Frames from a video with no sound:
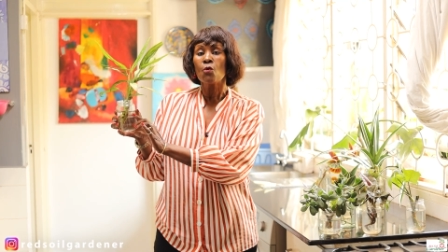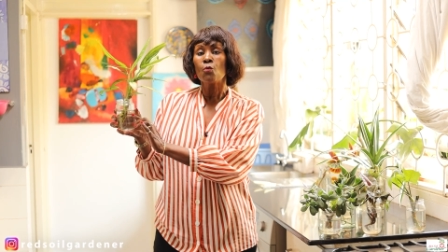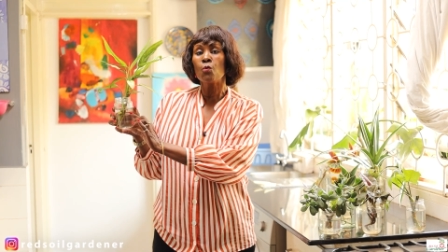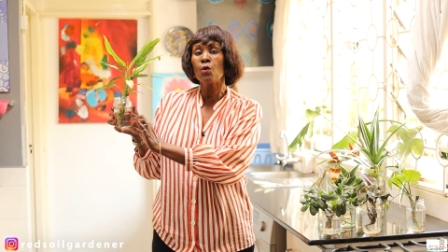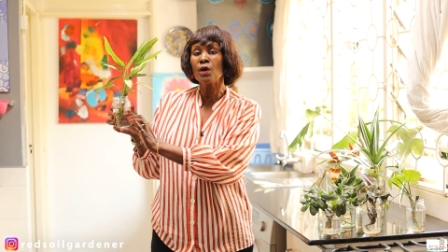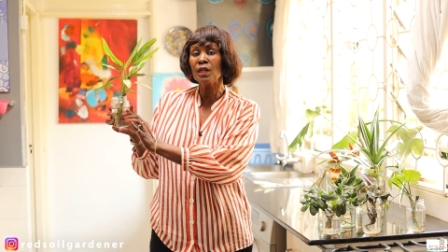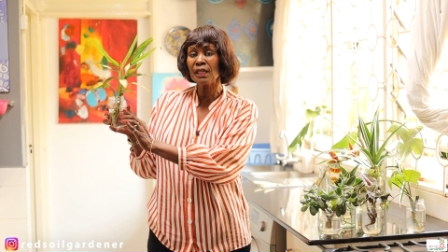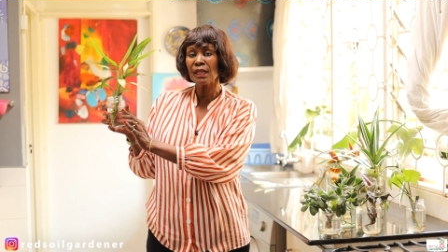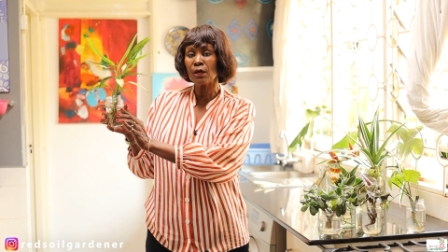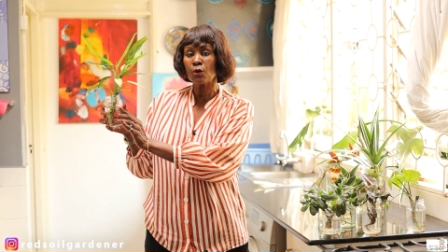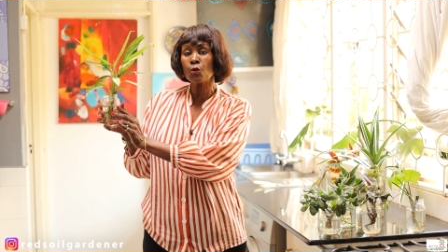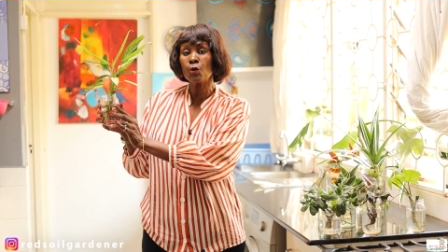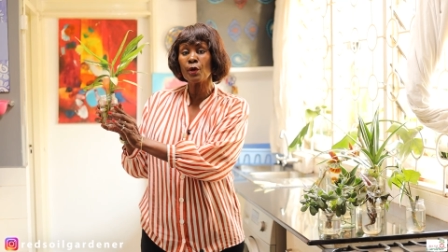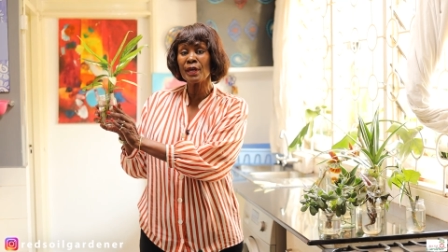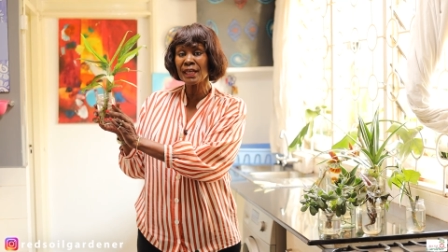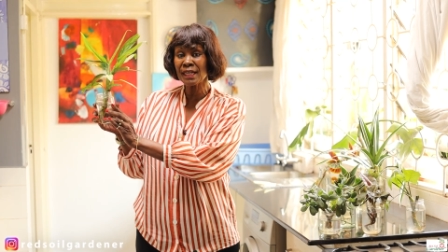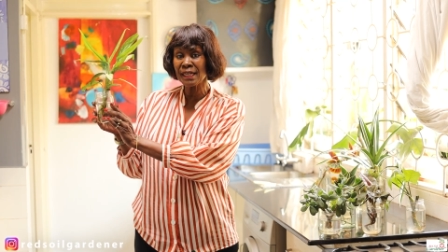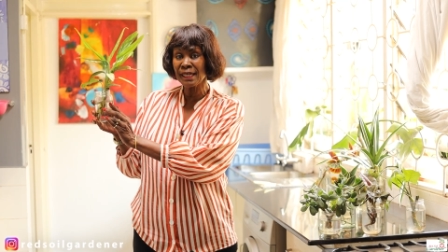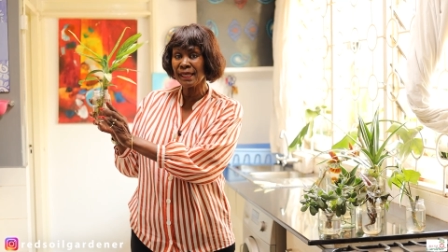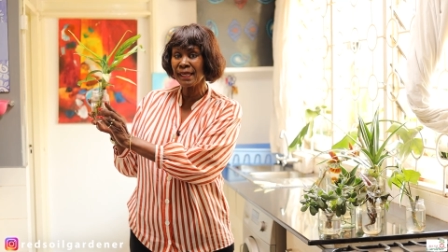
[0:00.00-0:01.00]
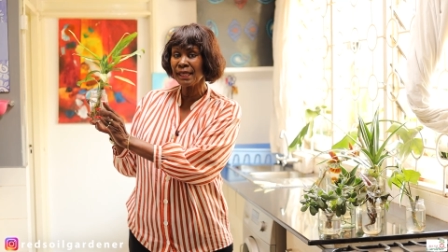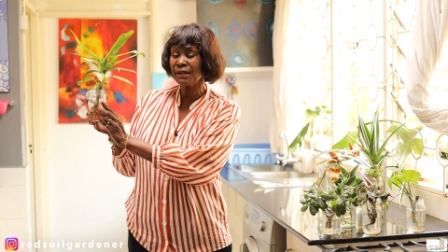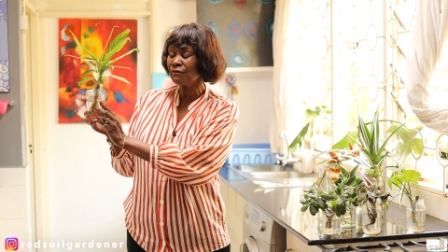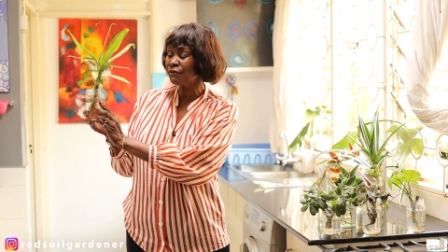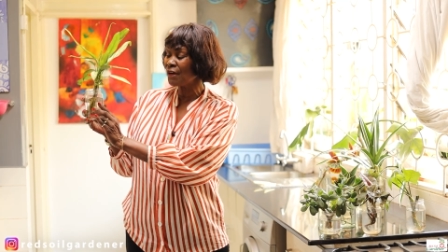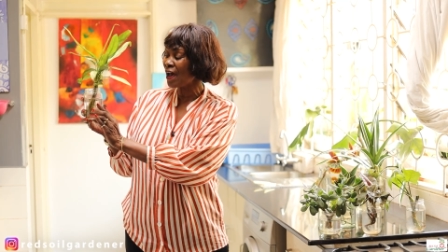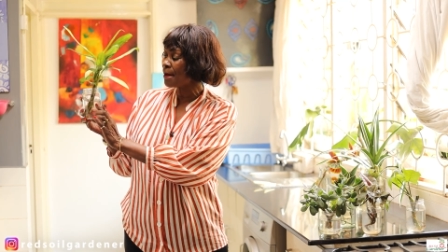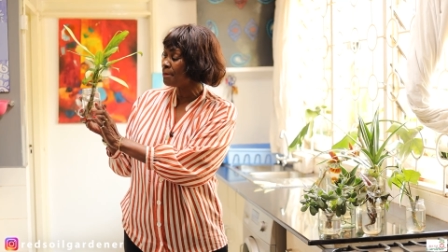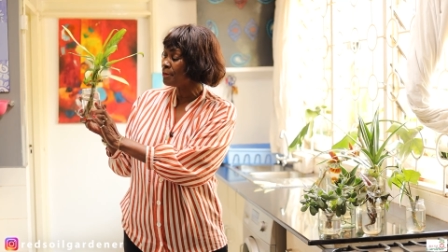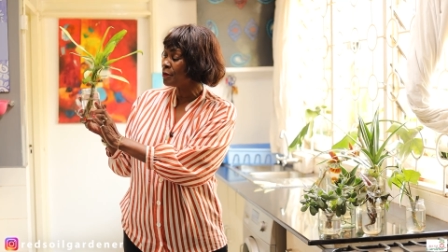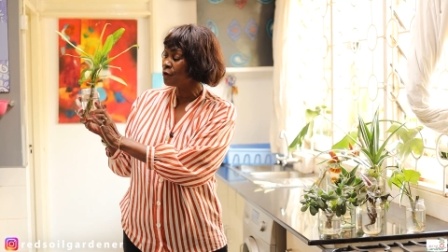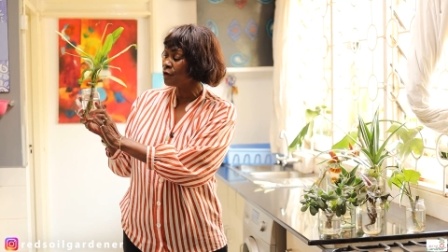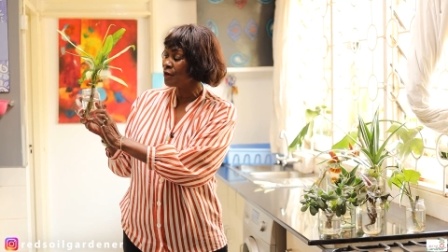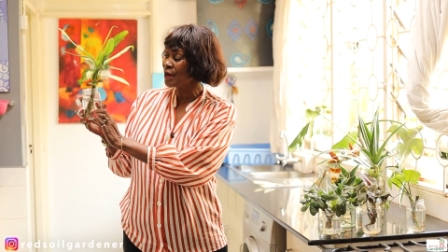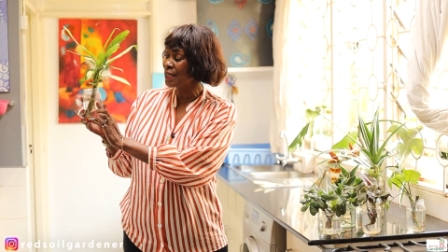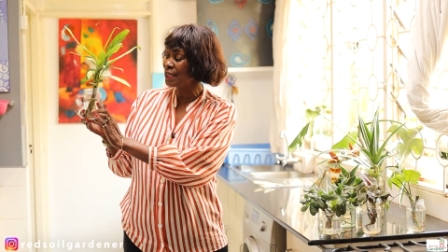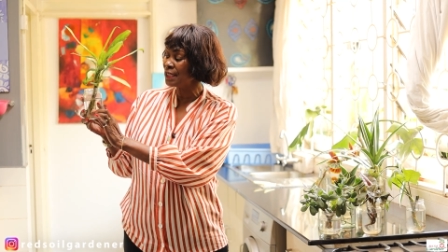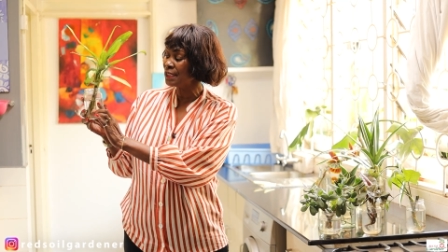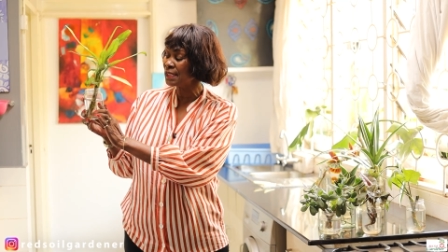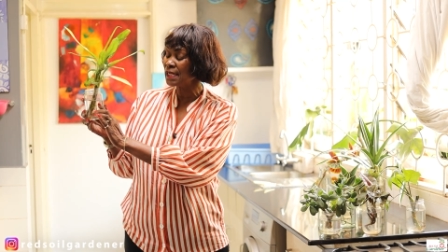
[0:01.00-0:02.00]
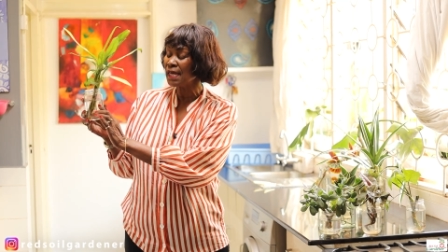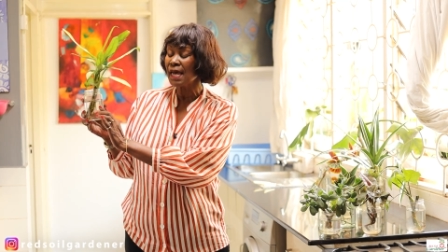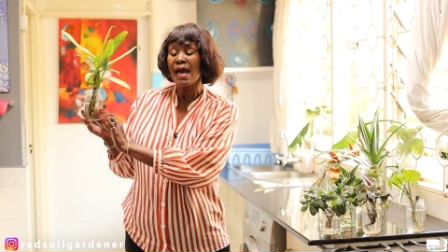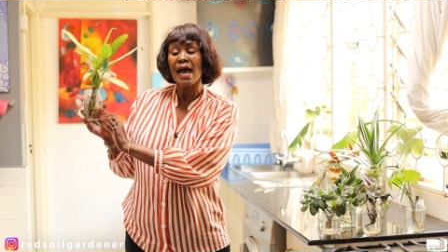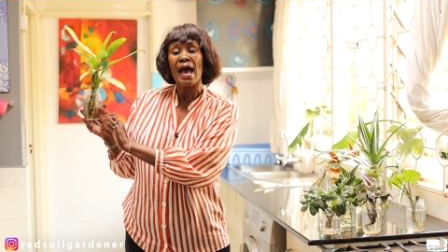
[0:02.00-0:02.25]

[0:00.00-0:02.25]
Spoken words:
will quickly evaporate